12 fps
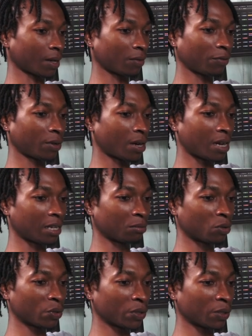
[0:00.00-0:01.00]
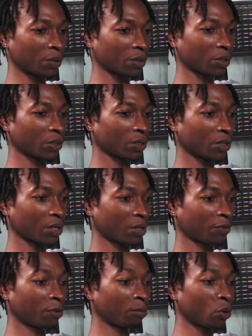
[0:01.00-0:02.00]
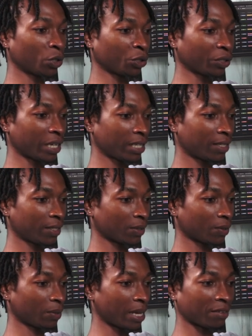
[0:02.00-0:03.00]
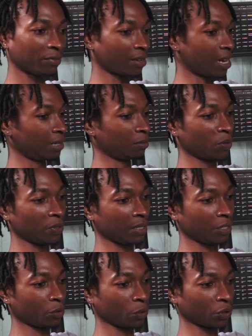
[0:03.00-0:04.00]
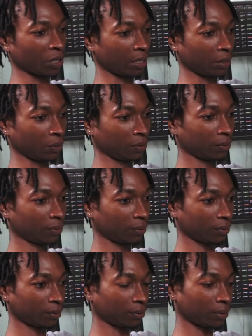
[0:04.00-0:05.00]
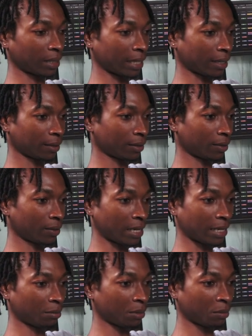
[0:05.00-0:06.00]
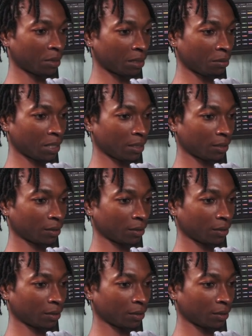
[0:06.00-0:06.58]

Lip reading: for both trades we have almost zero drawdown. Like, hold on, let me